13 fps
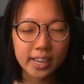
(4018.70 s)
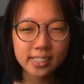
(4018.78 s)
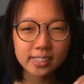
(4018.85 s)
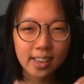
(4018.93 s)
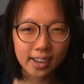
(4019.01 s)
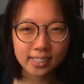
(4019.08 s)

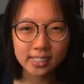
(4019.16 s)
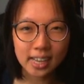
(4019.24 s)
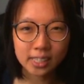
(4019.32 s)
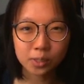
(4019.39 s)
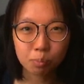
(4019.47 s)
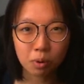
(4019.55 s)
text
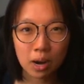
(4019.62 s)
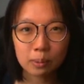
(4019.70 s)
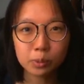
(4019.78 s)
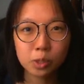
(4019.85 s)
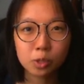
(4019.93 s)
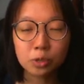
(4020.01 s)
as
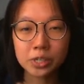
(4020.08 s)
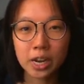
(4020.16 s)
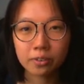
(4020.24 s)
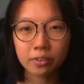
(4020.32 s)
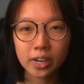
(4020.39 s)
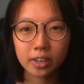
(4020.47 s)
prompts to
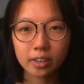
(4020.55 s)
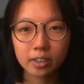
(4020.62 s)
generate